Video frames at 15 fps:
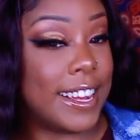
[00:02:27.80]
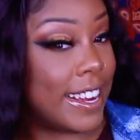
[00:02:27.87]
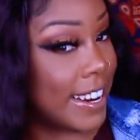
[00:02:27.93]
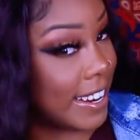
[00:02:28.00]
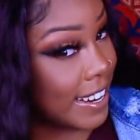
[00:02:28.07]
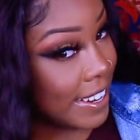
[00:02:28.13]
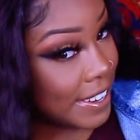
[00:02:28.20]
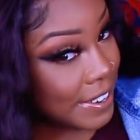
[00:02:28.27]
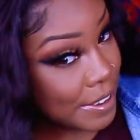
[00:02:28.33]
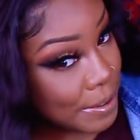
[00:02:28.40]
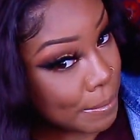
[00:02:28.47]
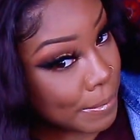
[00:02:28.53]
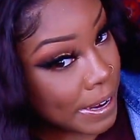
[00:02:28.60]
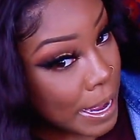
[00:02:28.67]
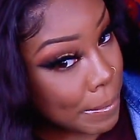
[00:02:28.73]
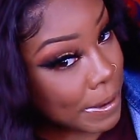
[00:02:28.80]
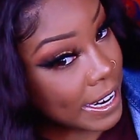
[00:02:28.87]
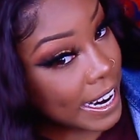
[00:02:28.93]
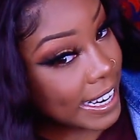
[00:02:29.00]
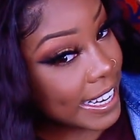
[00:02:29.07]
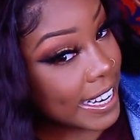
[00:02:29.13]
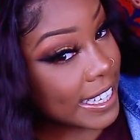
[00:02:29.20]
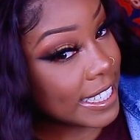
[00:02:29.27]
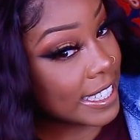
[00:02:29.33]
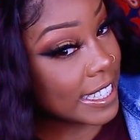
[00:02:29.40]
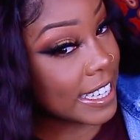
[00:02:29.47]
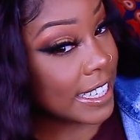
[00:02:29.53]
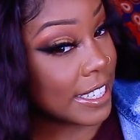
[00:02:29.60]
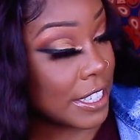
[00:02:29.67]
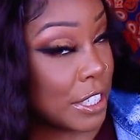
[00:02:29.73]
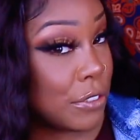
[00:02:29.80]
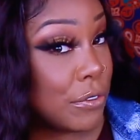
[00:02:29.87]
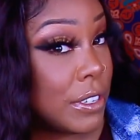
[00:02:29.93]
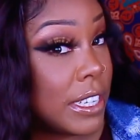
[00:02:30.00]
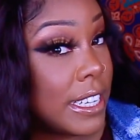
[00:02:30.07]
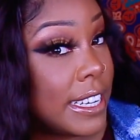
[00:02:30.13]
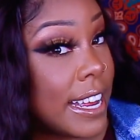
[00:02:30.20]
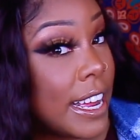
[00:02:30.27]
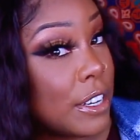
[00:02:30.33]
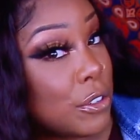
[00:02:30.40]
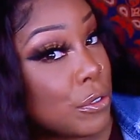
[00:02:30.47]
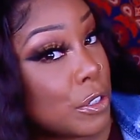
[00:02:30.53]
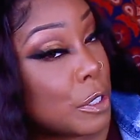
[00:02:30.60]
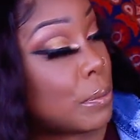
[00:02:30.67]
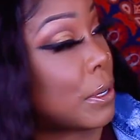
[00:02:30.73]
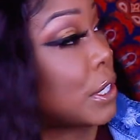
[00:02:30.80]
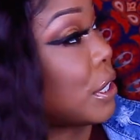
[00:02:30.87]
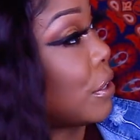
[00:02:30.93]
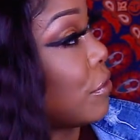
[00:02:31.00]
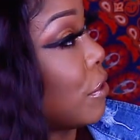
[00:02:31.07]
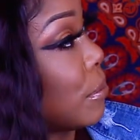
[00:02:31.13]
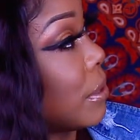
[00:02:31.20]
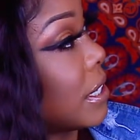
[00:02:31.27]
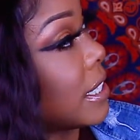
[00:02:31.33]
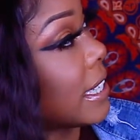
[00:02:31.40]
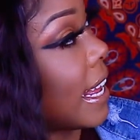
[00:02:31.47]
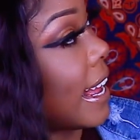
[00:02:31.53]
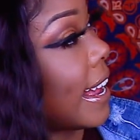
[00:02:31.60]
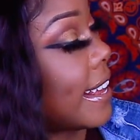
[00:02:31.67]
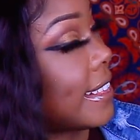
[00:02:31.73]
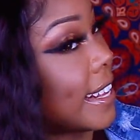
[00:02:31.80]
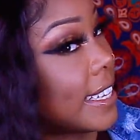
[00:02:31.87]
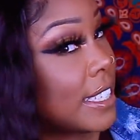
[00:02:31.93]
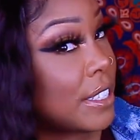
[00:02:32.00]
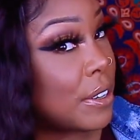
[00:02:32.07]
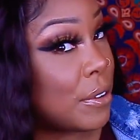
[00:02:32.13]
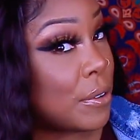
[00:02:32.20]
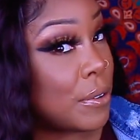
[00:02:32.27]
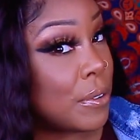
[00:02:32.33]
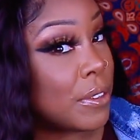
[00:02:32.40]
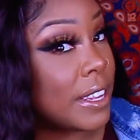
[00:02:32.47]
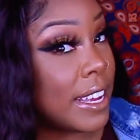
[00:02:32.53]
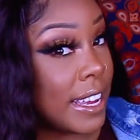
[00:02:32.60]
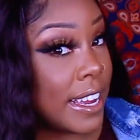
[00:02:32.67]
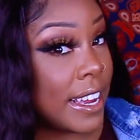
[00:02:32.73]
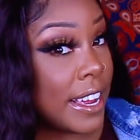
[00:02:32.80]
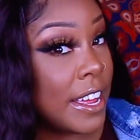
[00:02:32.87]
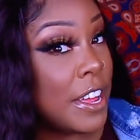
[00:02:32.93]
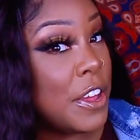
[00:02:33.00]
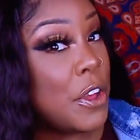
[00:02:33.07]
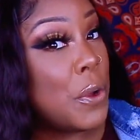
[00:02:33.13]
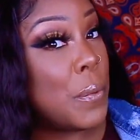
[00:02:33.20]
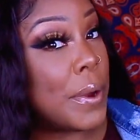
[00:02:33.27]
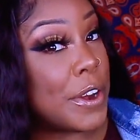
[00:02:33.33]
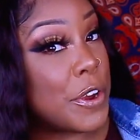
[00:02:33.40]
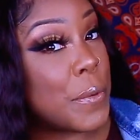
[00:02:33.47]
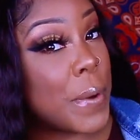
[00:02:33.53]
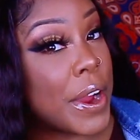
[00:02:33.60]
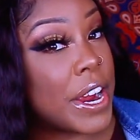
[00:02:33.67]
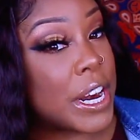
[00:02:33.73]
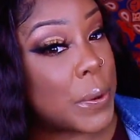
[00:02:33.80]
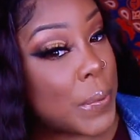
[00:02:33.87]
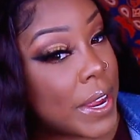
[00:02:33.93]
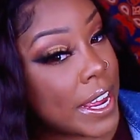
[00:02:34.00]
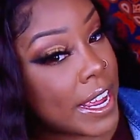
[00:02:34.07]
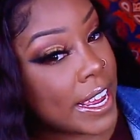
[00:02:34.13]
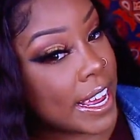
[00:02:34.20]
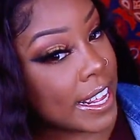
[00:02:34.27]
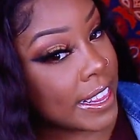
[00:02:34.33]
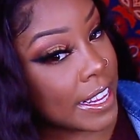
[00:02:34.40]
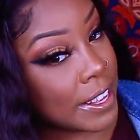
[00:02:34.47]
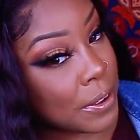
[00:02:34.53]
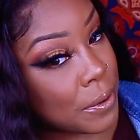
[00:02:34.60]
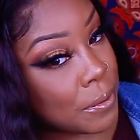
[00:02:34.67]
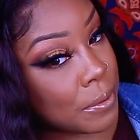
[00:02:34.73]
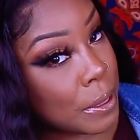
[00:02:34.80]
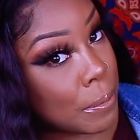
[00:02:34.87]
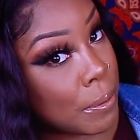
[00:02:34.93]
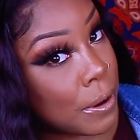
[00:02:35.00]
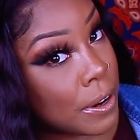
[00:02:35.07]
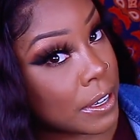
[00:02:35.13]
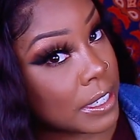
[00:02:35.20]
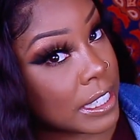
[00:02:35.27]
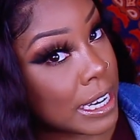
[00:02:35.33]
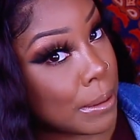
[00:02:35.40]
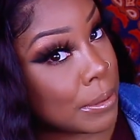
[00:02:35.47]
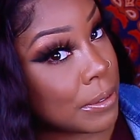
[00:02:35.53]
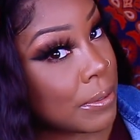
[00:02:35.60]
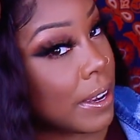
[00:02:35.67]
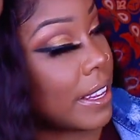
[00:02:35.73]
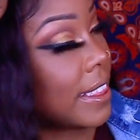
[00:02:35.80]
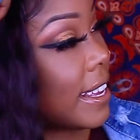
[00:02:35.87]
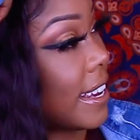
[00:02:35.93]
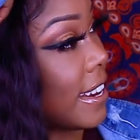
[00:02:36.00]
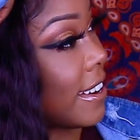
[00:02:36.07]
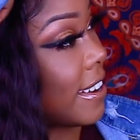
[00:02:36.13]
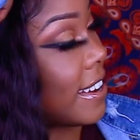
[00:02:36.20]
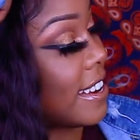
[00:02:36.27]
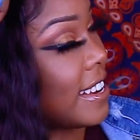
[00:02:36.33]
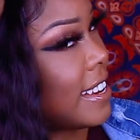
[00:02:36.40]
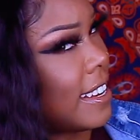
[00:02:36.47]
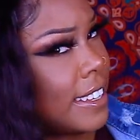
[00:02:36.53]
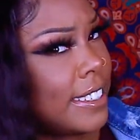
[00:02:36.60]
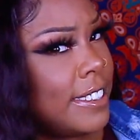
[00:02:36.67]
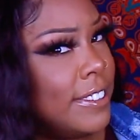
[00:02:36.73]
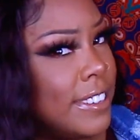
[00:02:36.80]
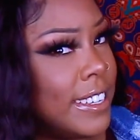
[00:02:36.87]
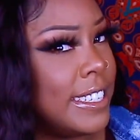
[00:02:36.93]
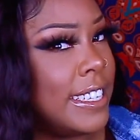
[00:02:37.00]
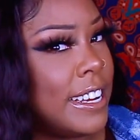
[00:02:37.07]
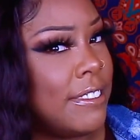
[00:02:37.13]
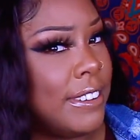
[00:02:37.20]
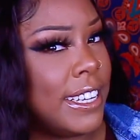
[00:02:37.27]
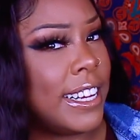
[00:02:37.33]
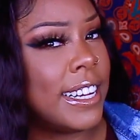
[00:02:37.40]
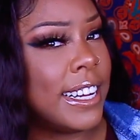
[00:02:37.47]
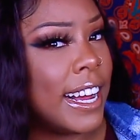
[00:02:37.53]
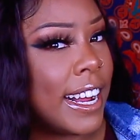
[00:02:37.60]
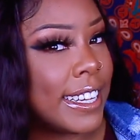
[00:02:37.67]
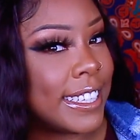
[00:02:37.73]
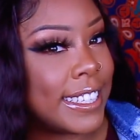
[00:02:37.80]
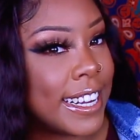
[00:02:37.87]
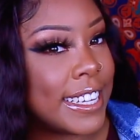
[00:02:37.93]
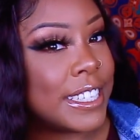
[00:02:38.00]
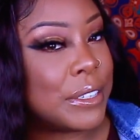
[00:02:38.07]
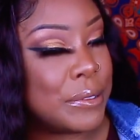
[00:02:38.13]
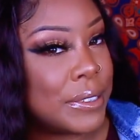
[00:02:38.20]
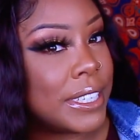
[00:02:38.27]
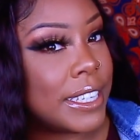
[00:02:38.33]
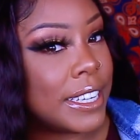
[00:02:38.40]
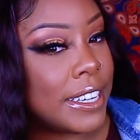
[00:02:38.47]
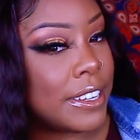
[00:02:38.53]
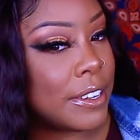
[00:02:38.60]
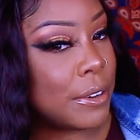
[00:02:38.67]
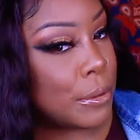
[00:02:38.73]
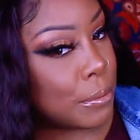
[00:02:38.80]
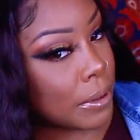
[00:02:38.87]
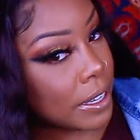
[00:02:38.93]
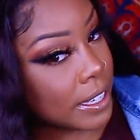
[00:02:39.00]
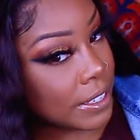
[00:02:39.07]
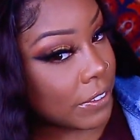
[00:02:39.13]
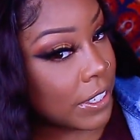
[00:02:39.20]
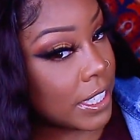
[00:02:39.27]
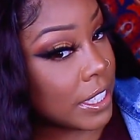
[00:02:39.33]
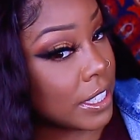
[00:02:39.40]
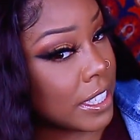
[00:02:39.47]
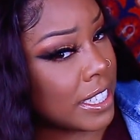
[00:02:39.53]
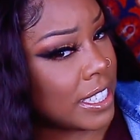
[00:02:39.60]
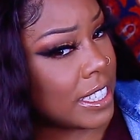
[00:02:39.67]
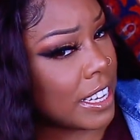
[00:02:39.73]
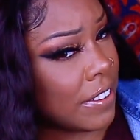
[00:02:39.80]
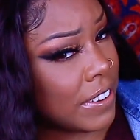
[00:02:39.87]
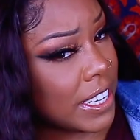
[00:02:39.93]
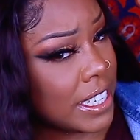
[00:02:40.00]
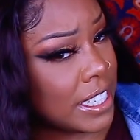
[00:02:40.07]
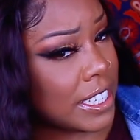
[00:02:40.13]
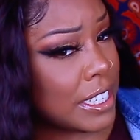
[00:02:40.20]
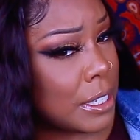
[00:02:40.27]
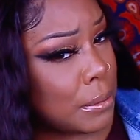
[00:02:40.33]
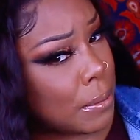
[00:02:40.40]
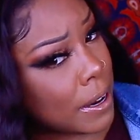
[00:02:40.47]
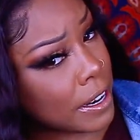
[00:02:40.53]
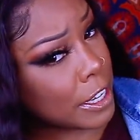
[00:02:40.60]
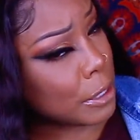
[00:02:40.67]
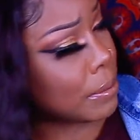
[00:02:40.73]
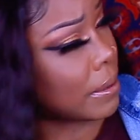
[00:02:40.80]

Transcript: girl, but I mean, I guess it looks really natural, especially from the side. That's the whole thing. When you're wearing a wig and the part stops right there, you can definitely clock that that's a wig, you know. But if it's 7 inches of parting